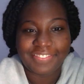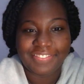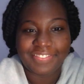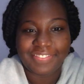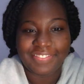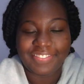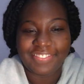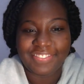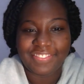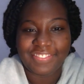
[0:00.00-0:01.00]

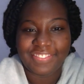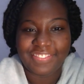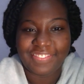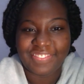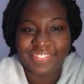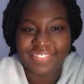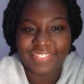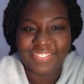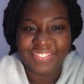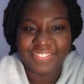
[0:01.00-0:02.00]

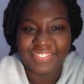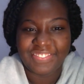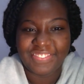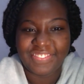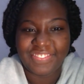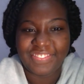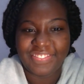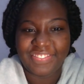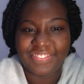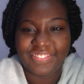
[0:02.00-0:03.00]

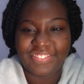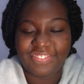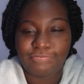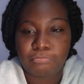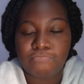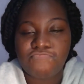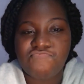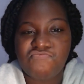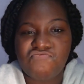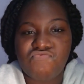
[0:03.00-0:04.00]

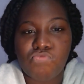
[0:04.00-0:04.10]
(silent)